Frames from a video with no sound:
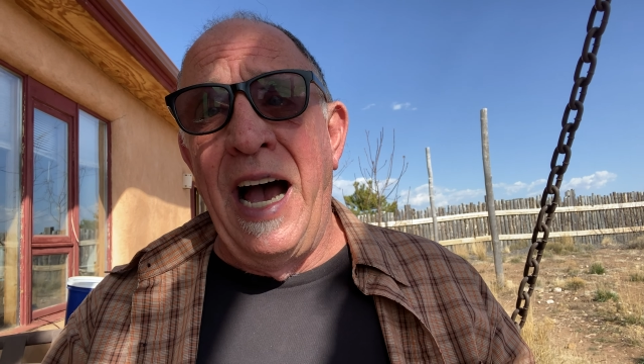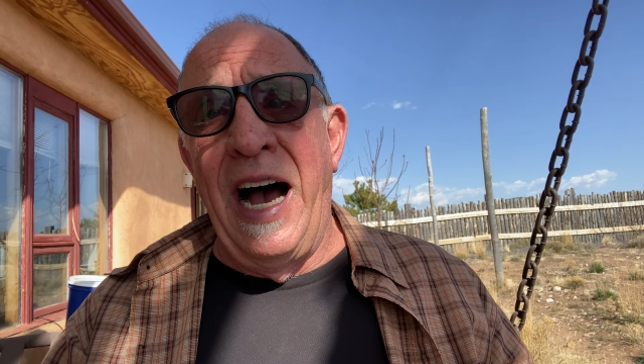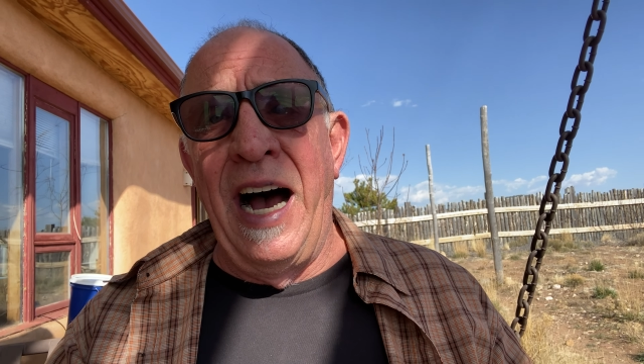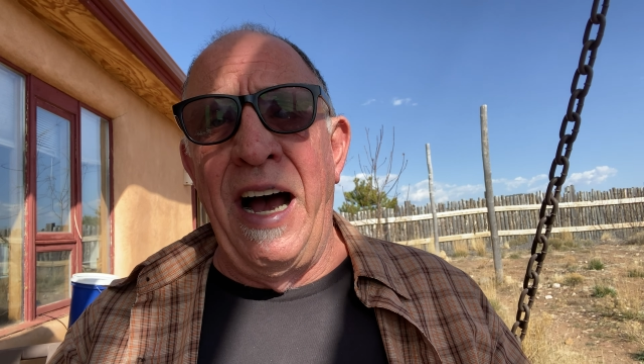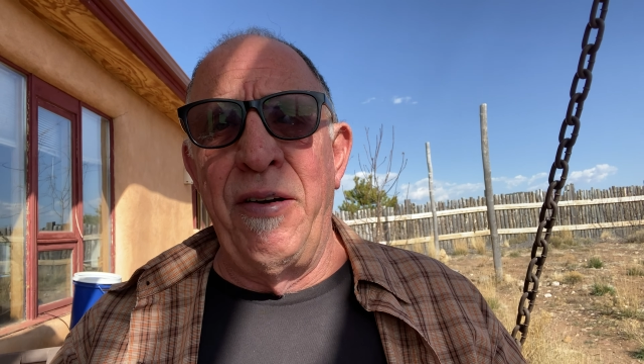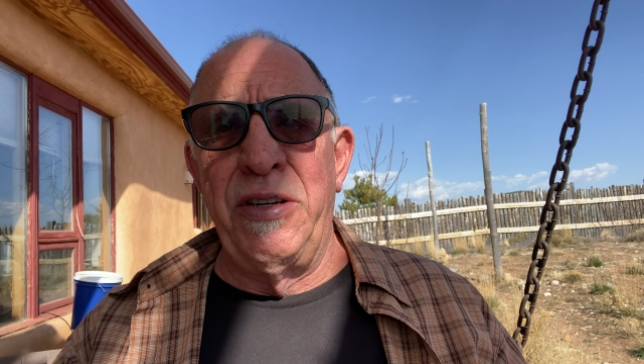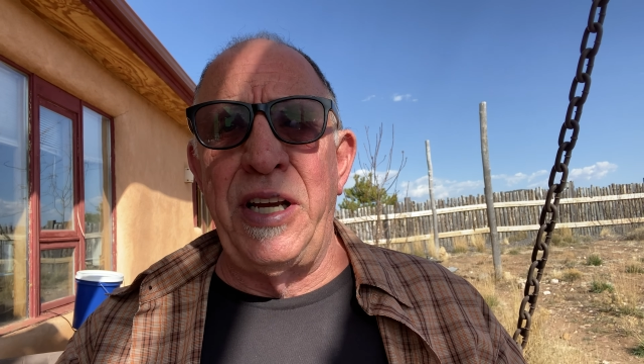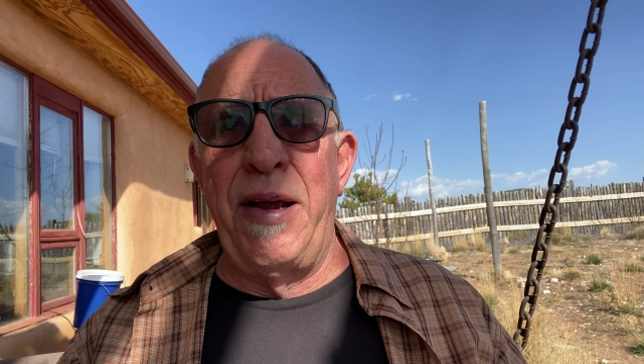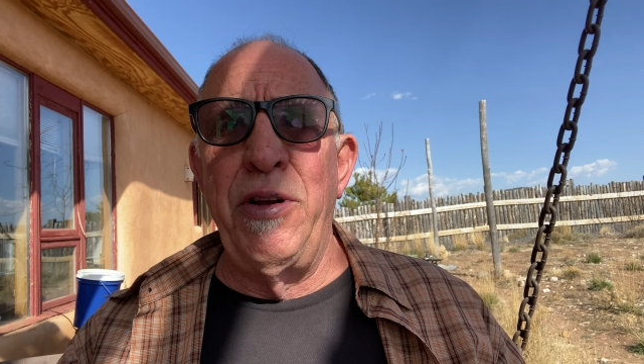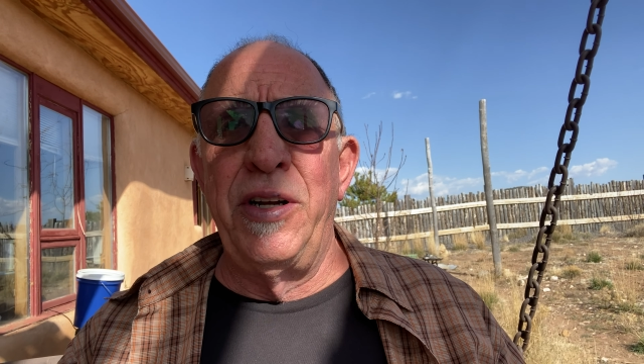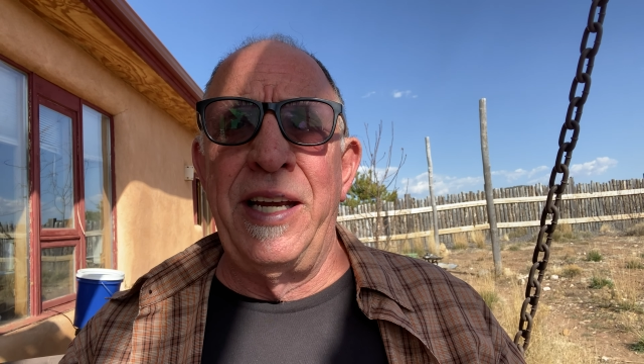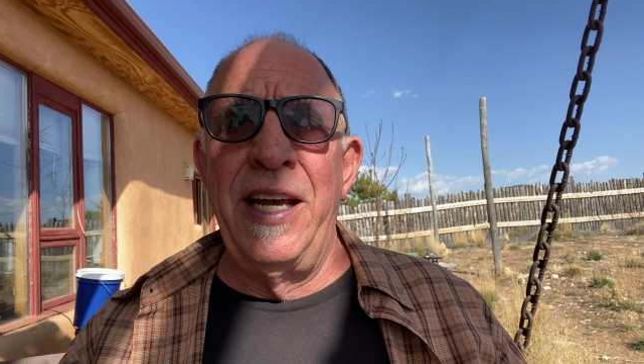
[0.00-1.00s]
I was
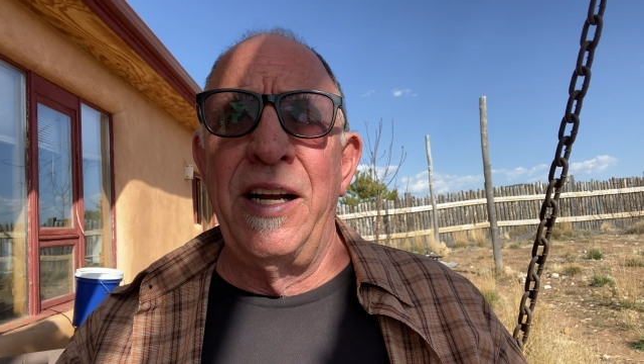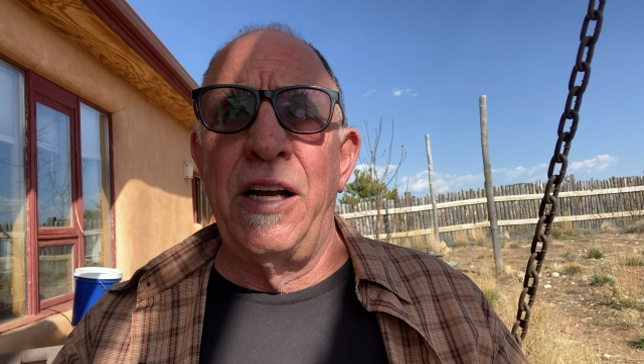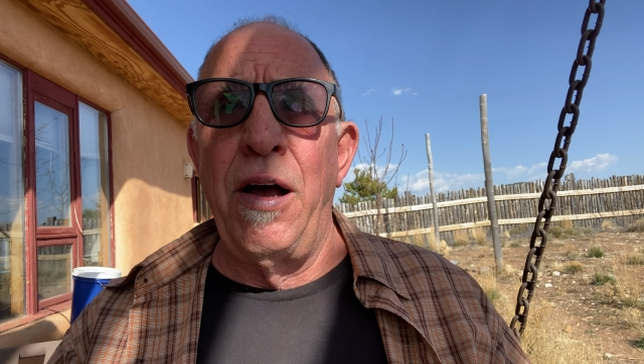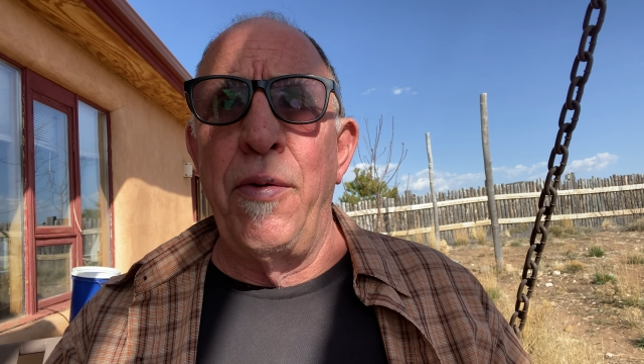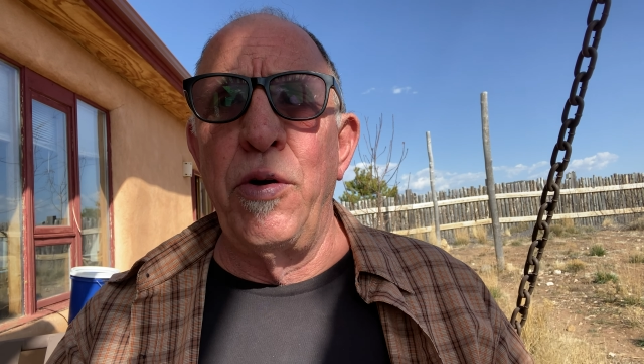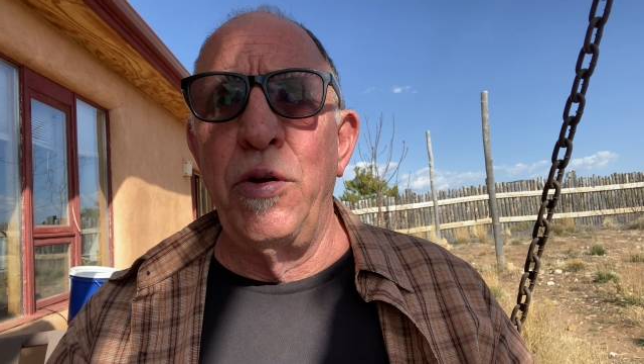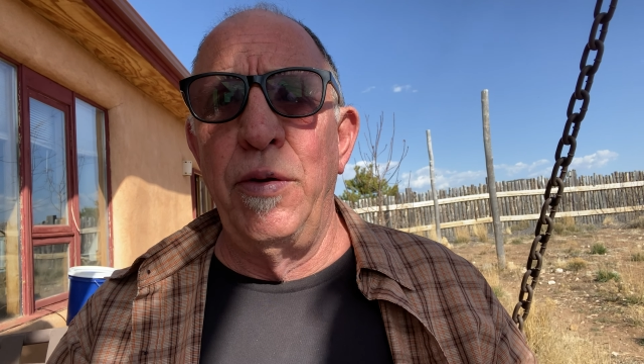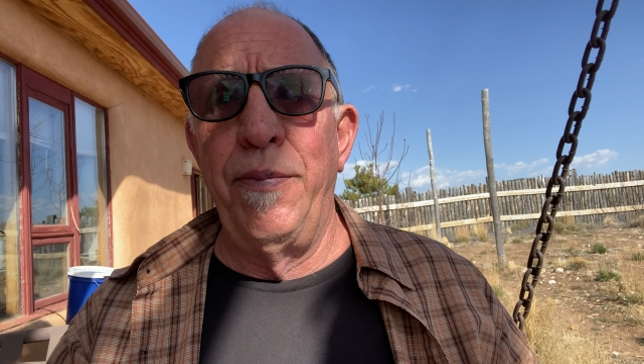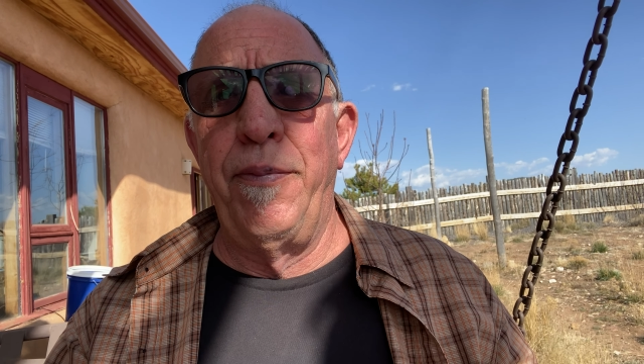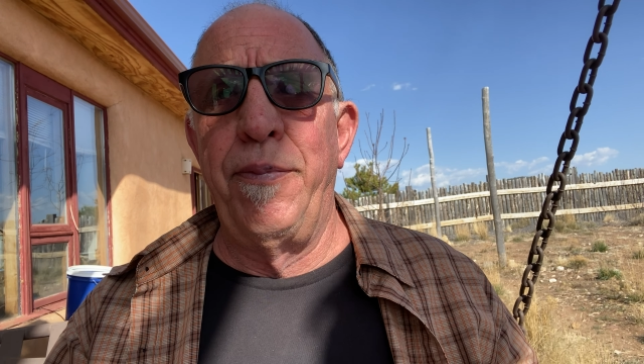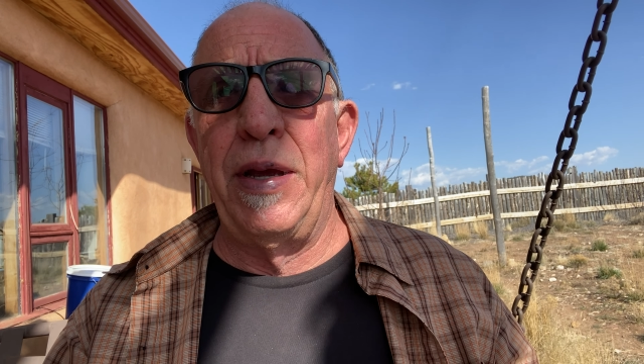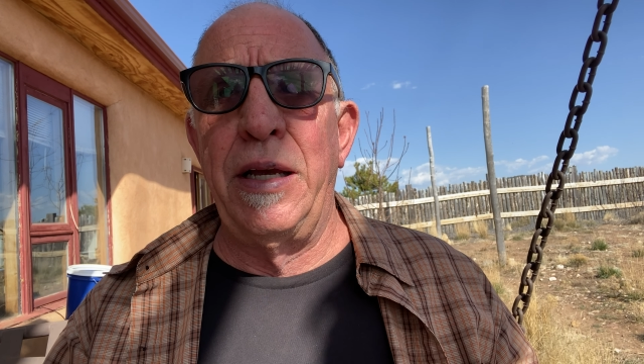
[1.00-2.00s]
able to get a couple
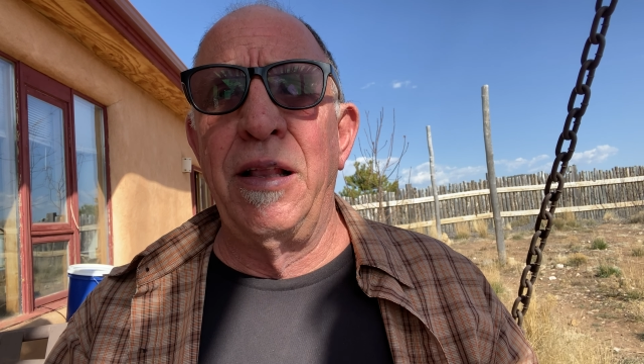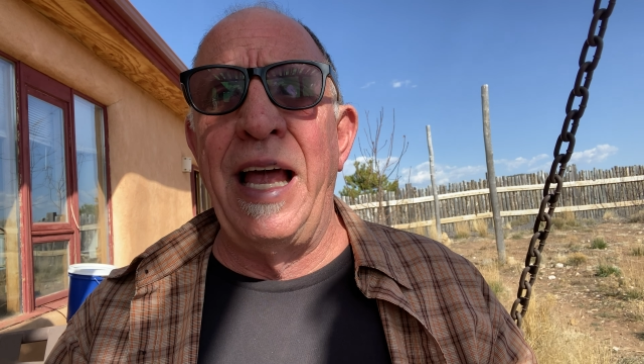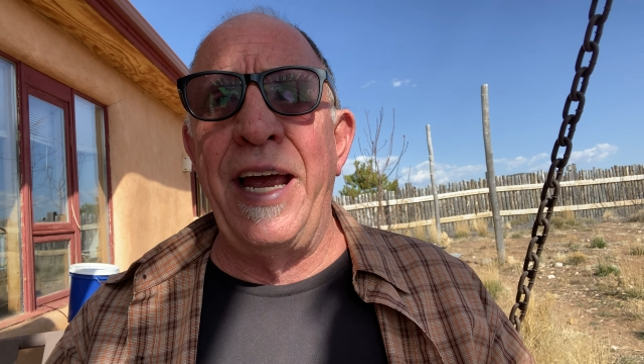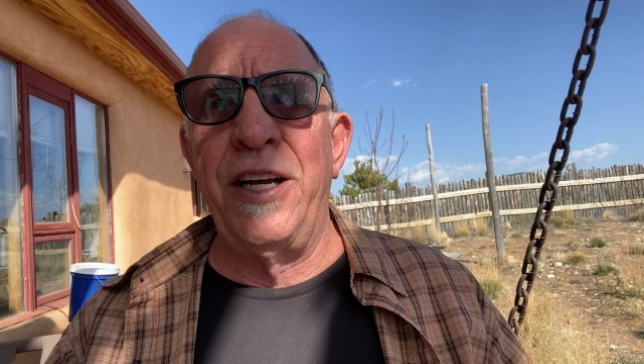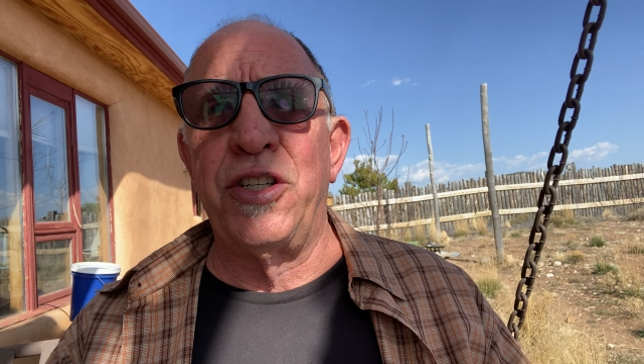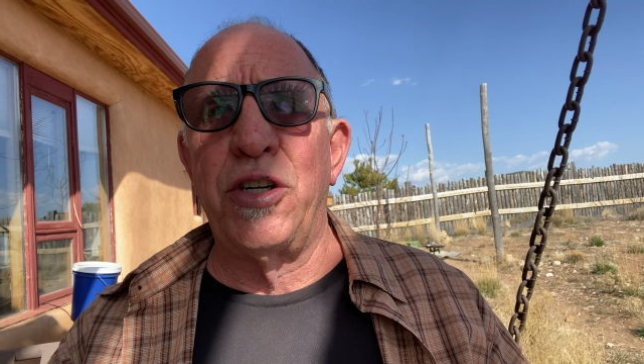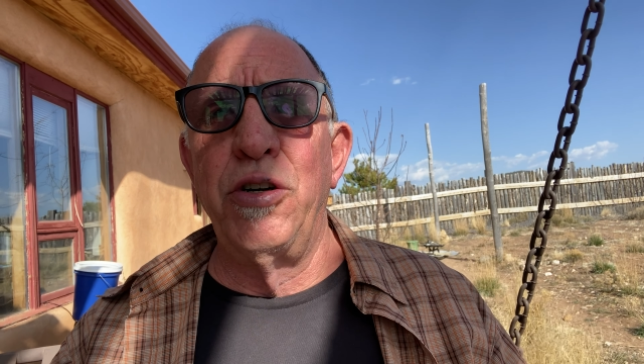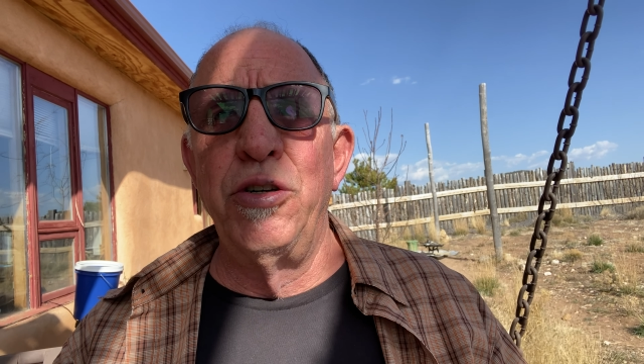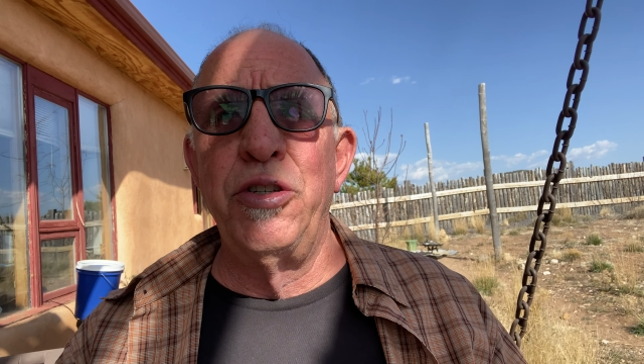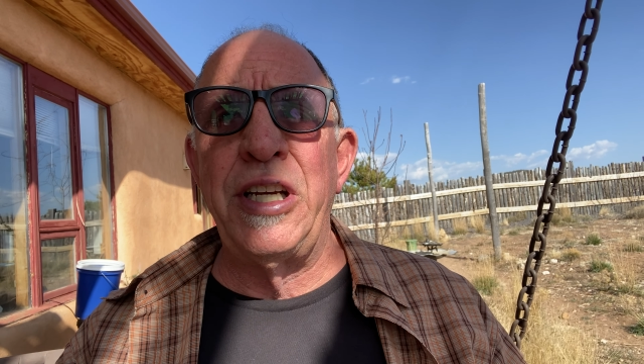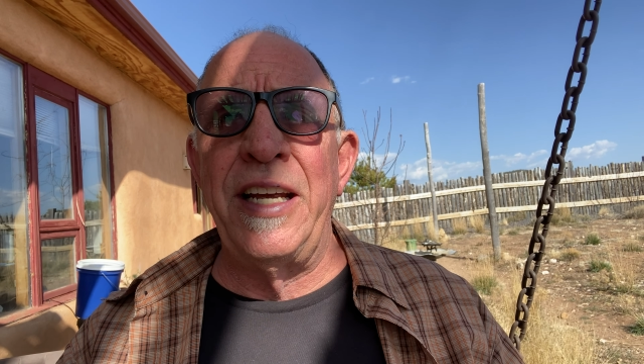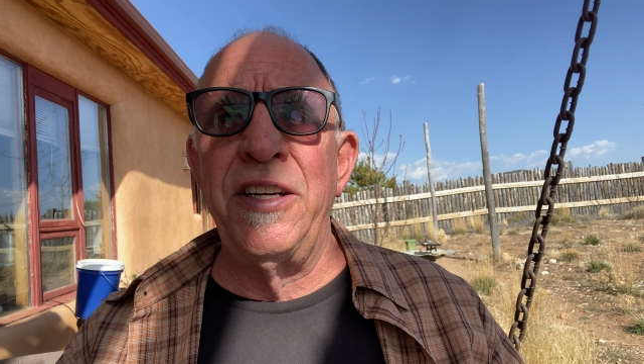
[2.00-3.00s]
big lag
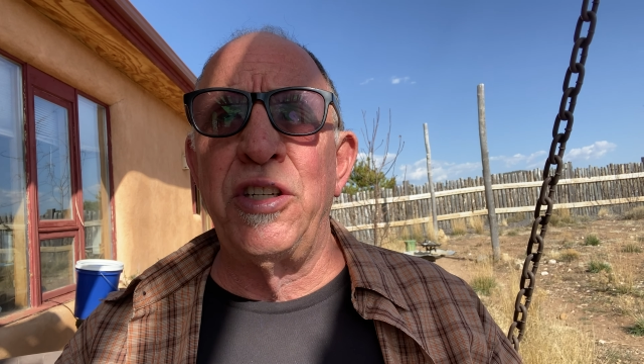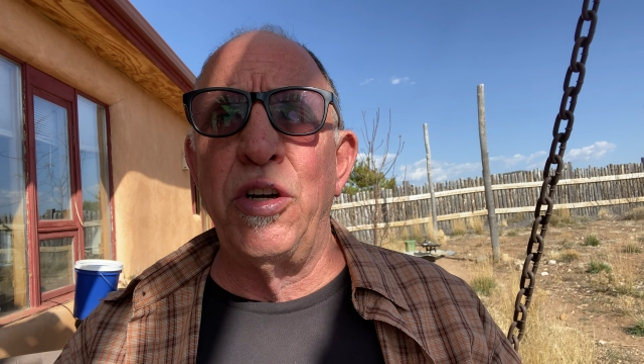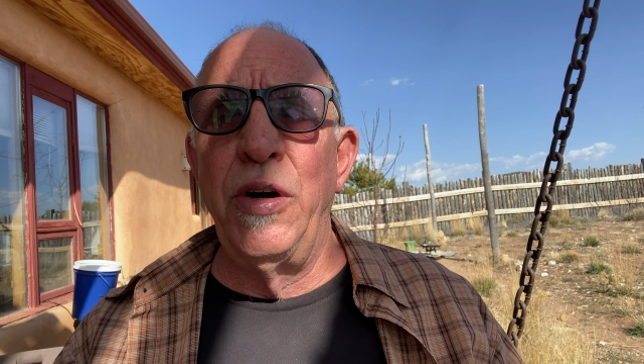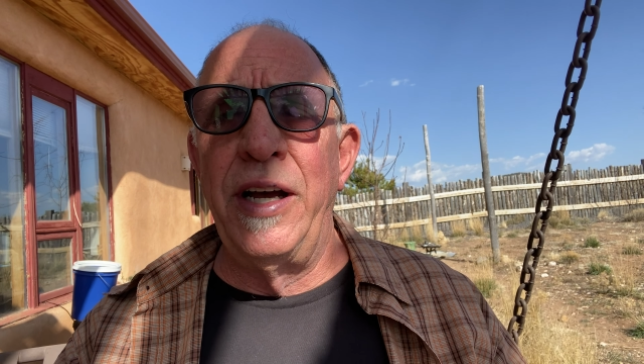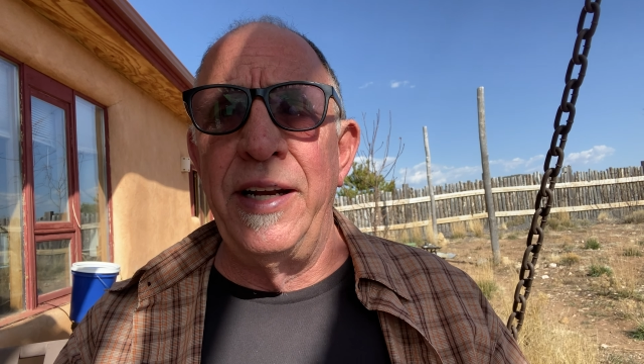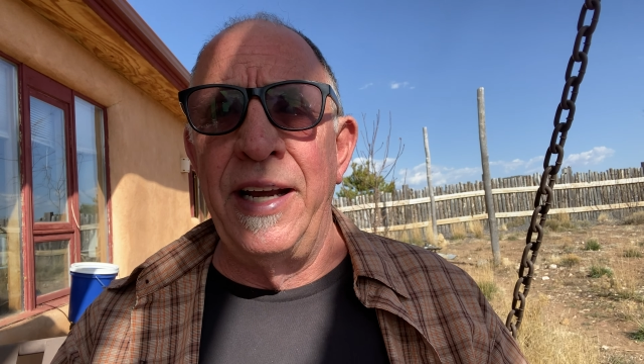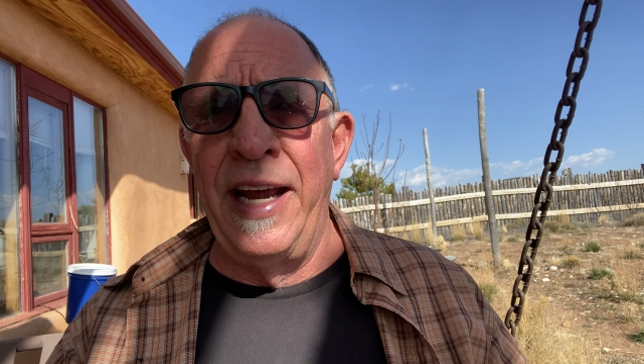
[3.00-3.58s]
screws into it,